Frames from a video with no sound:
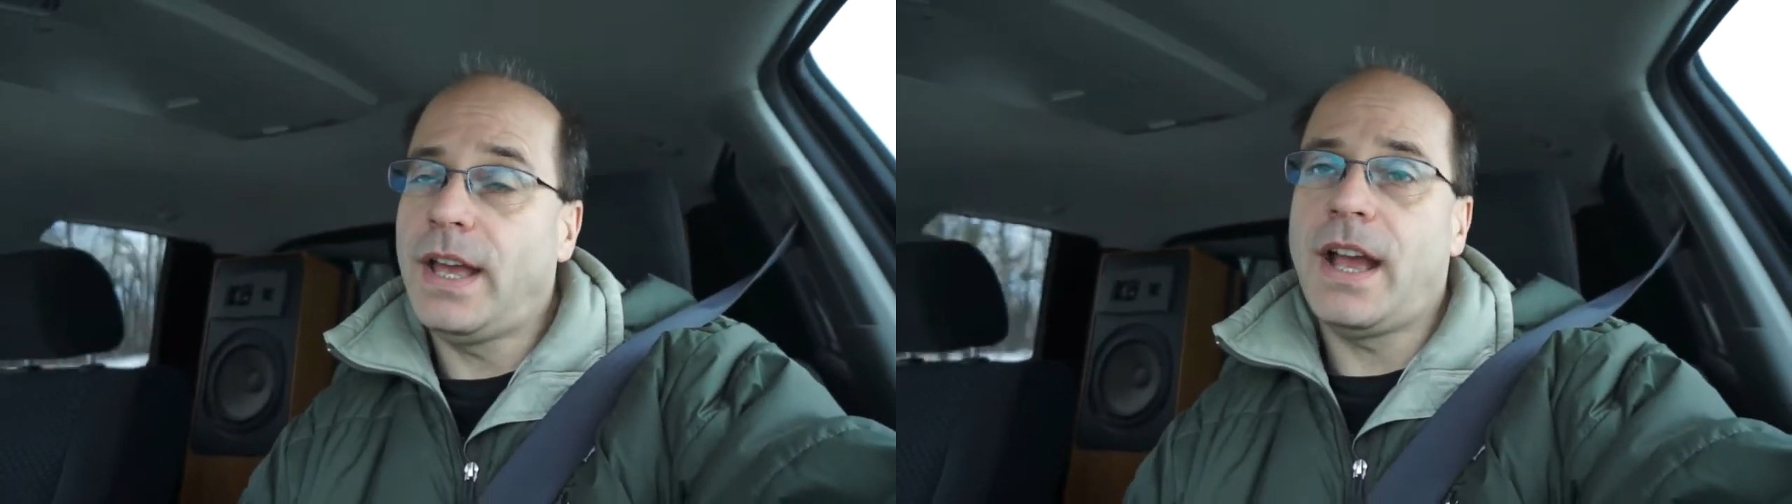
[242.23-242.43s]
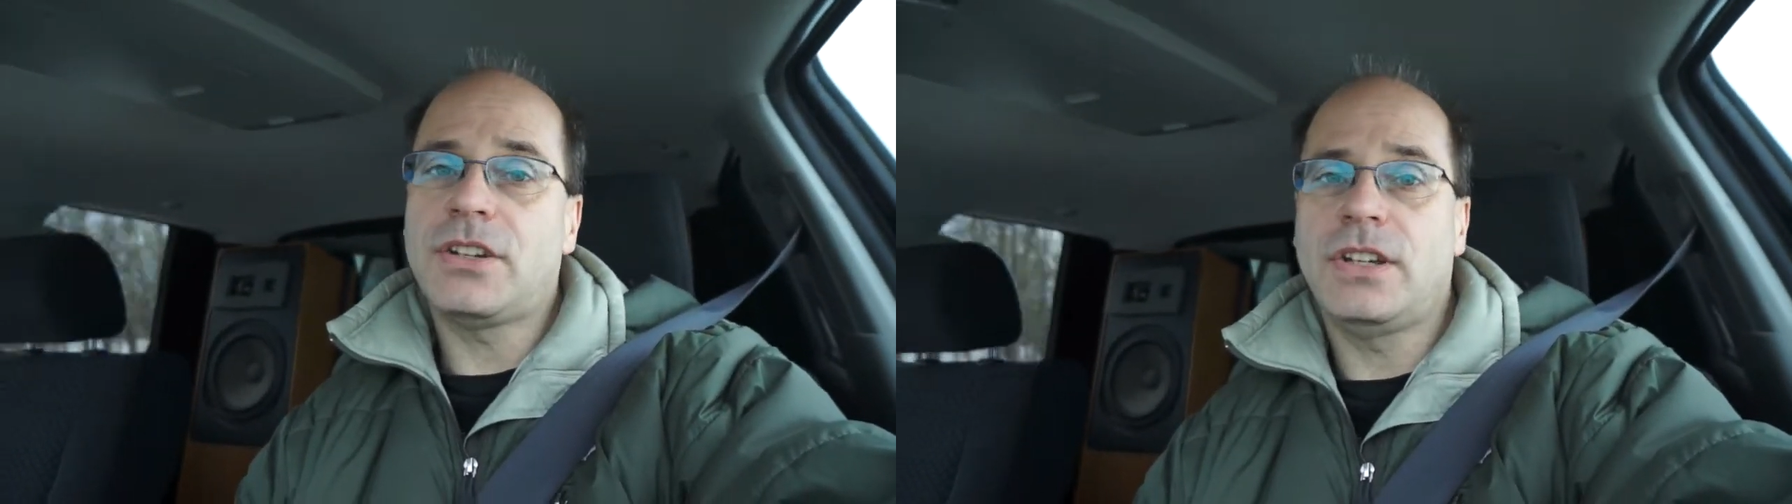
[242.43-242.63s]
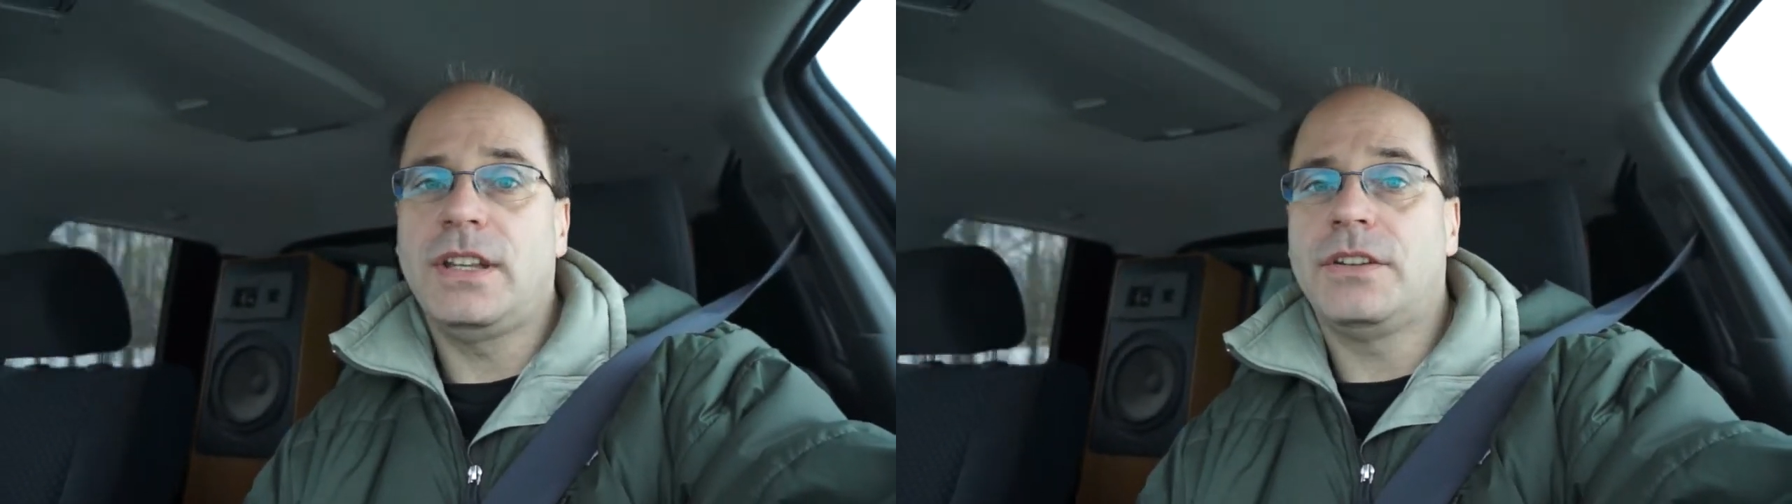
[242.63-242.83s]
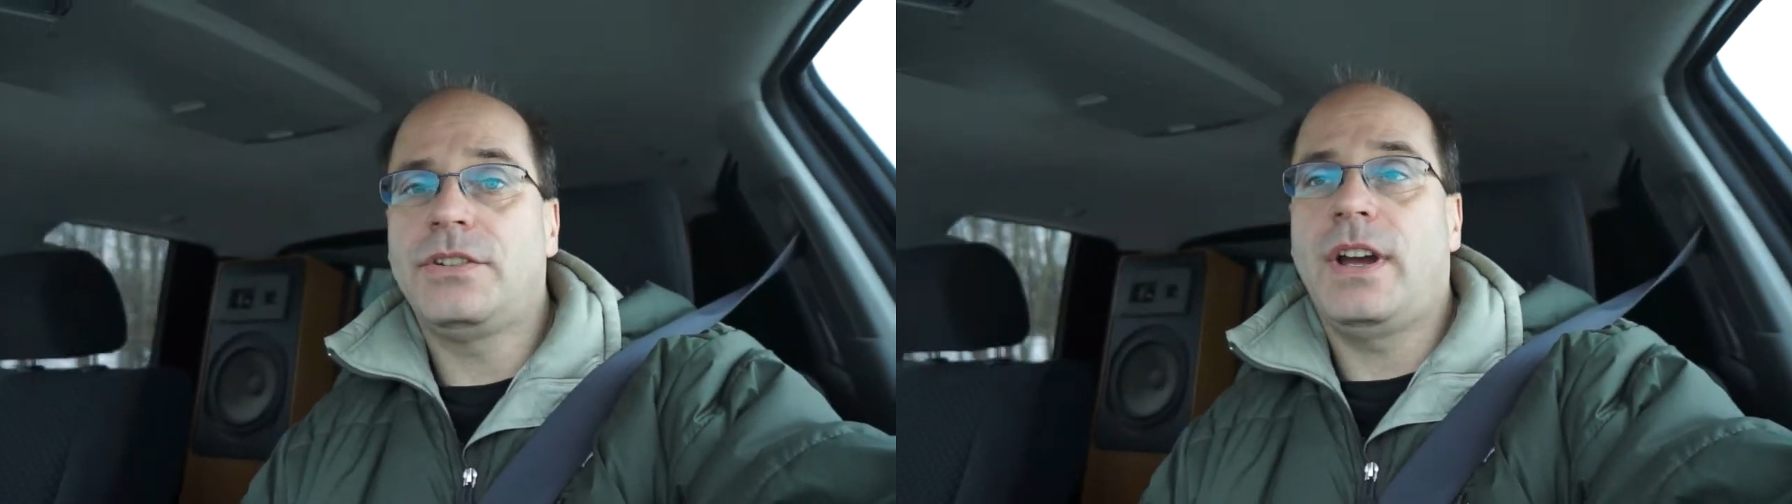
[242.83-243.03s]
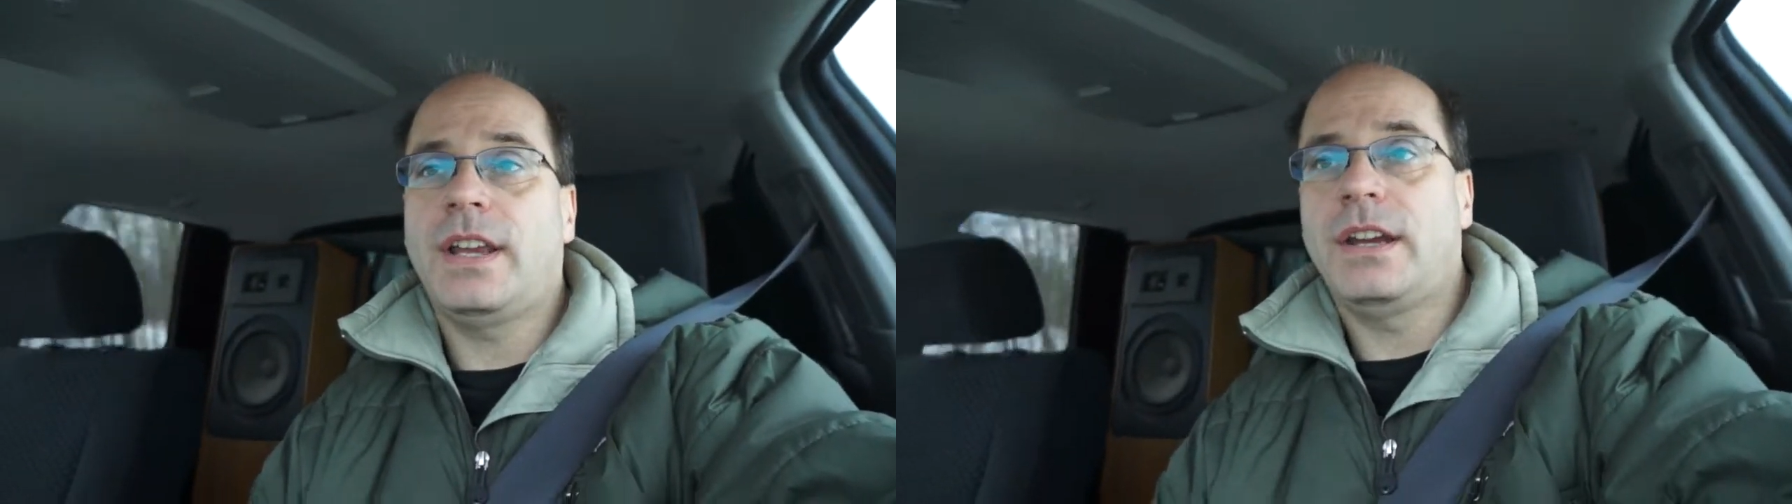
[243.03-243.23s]
actually in the
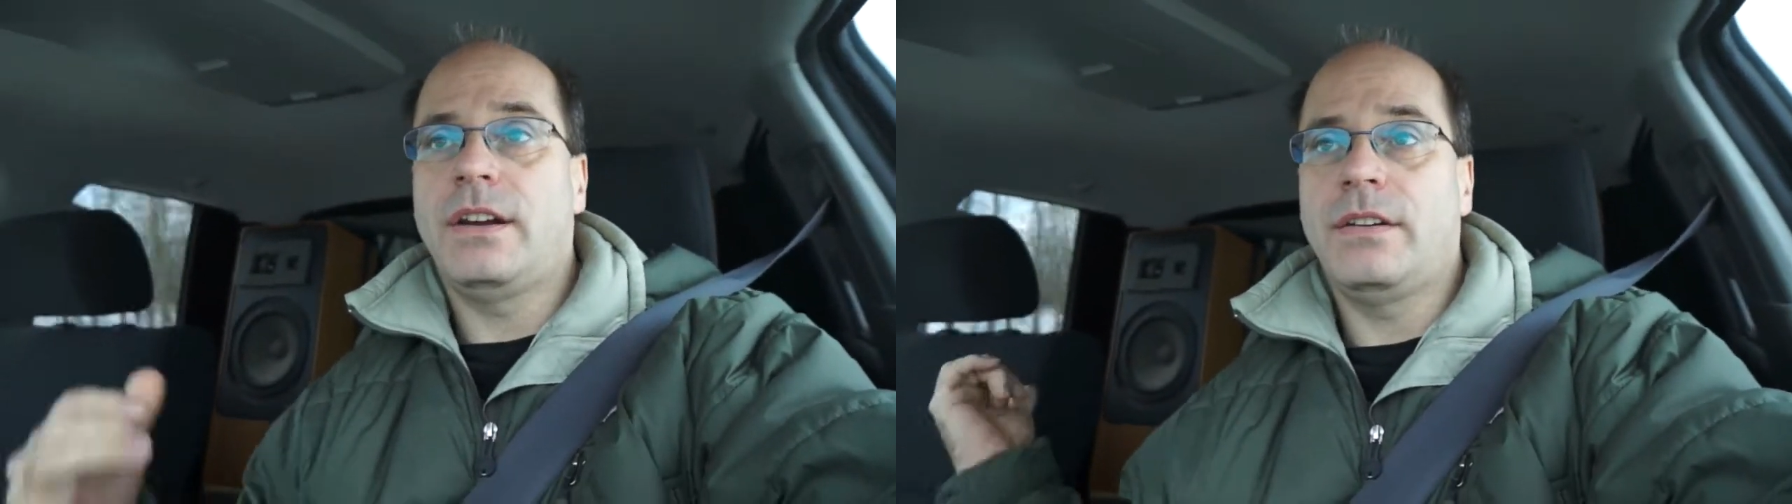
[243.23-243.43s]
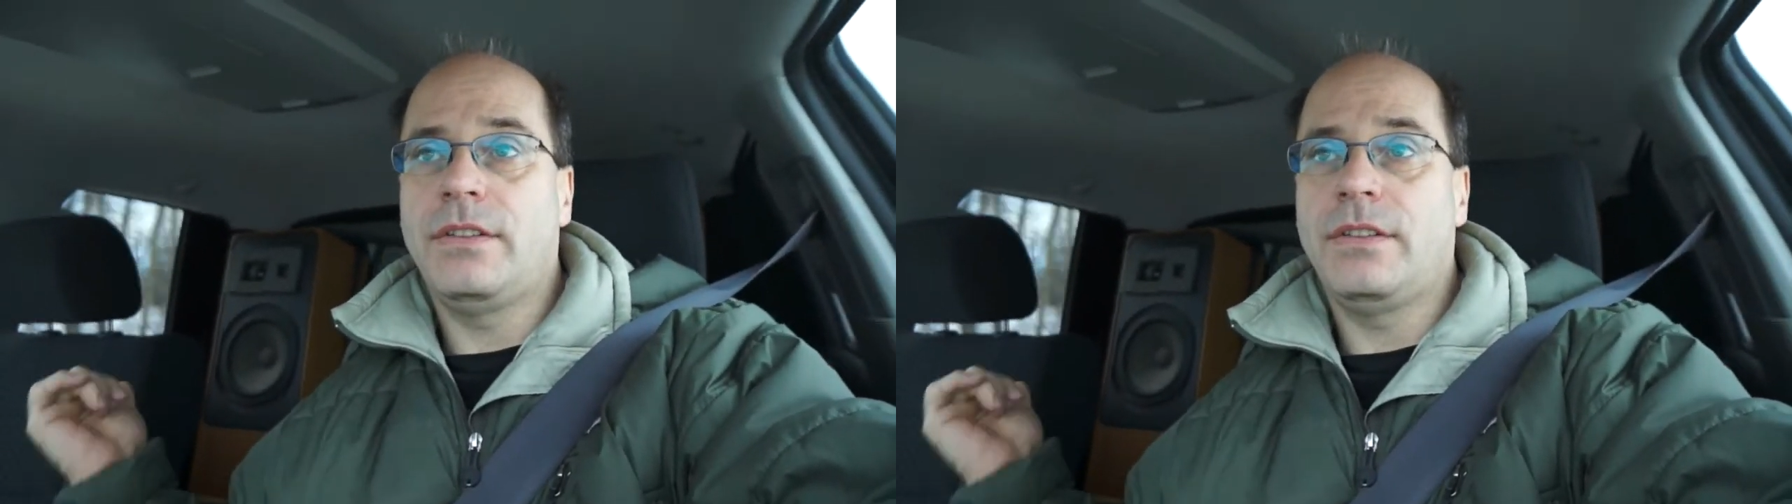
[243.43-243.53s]
truck here.